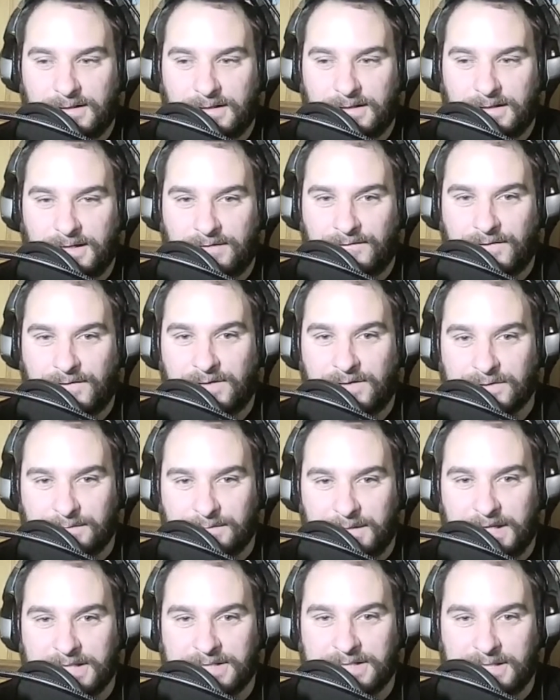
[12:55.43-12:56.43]
If that was
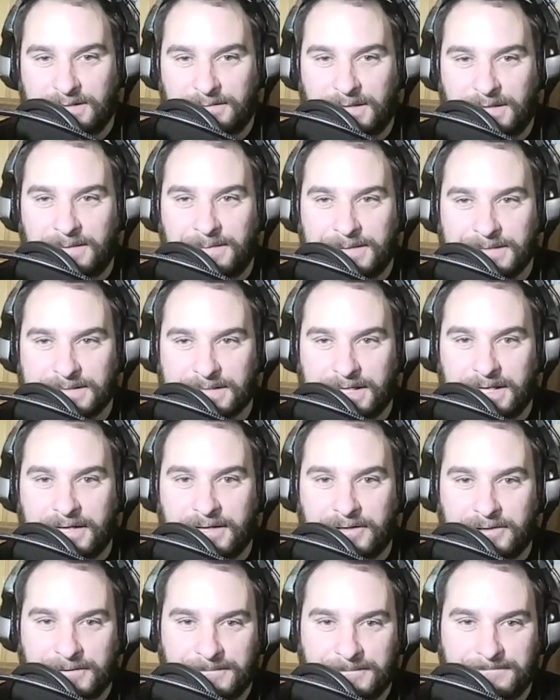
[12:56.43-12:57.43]
my team, I'd be
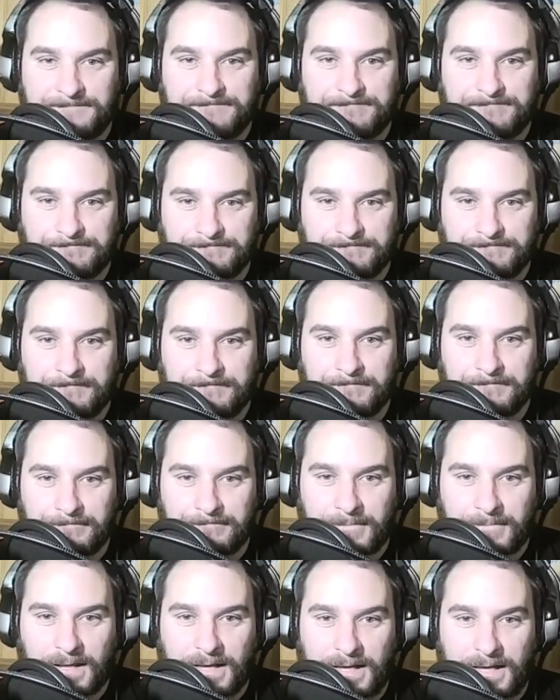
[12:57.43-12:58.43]
scared.
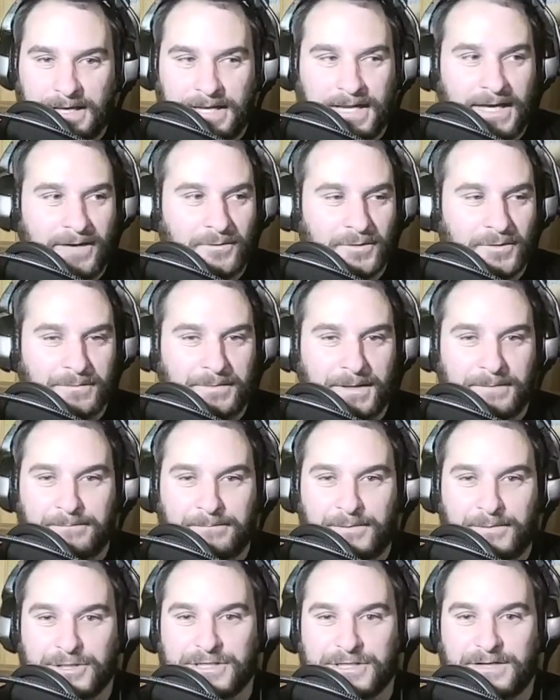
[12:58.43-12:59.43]
And I would be
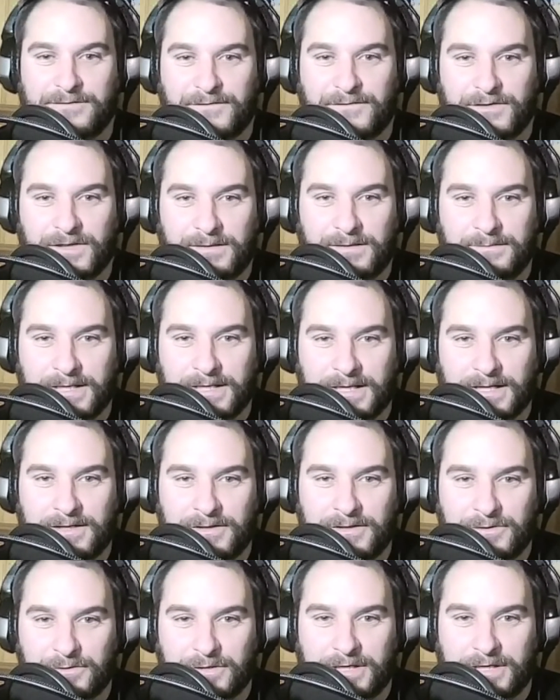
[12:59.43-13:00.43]
pushing for them to get a
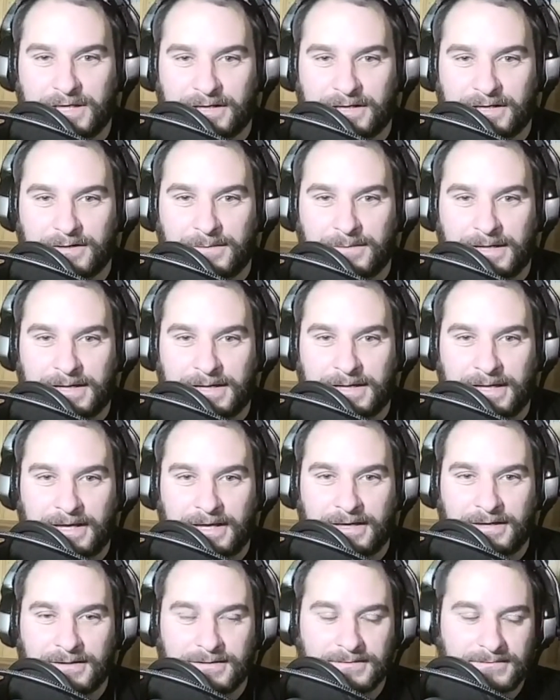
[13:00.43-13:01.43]
new kicker by today.